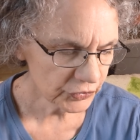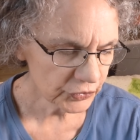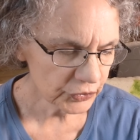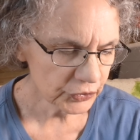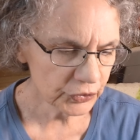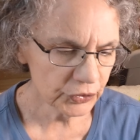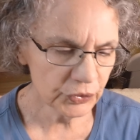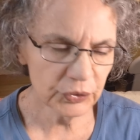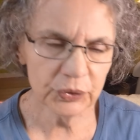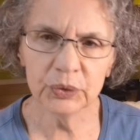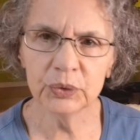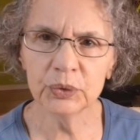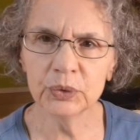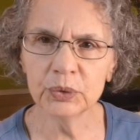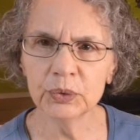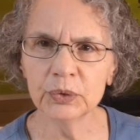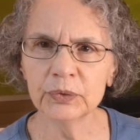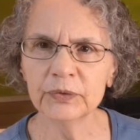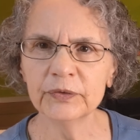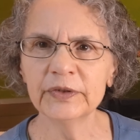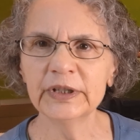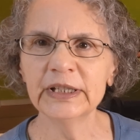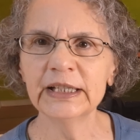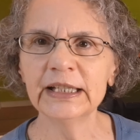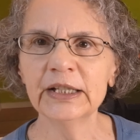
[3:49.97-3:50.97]

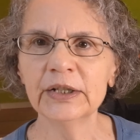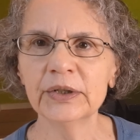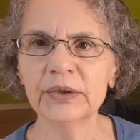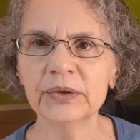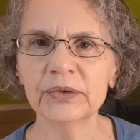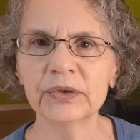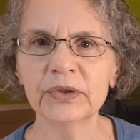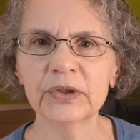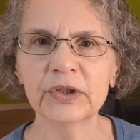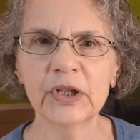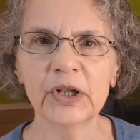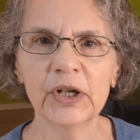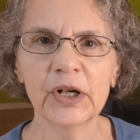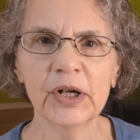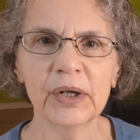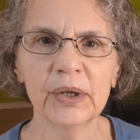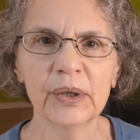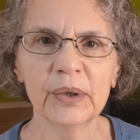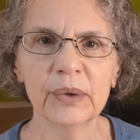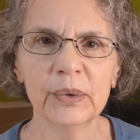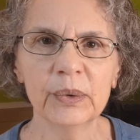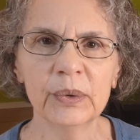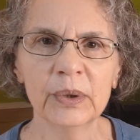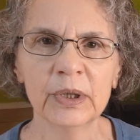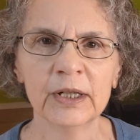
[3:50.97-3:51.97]
2 videos
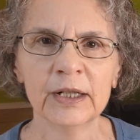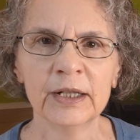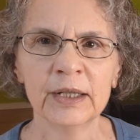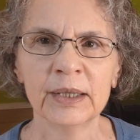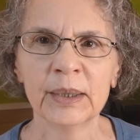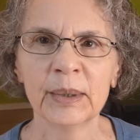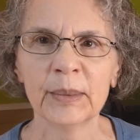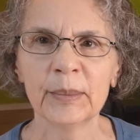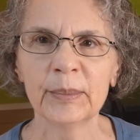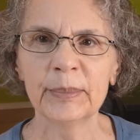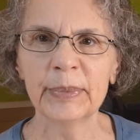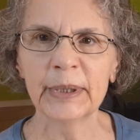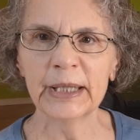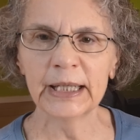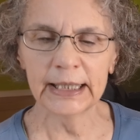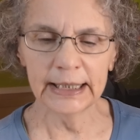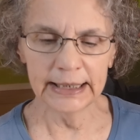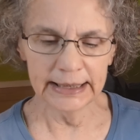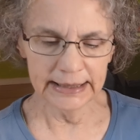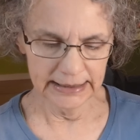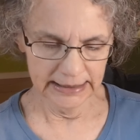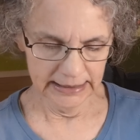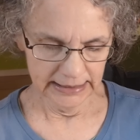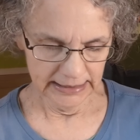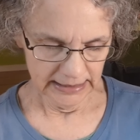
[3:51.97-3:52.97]
ago,
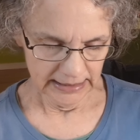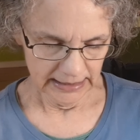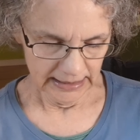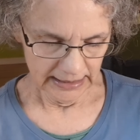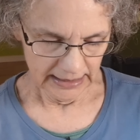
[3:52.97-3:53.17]
but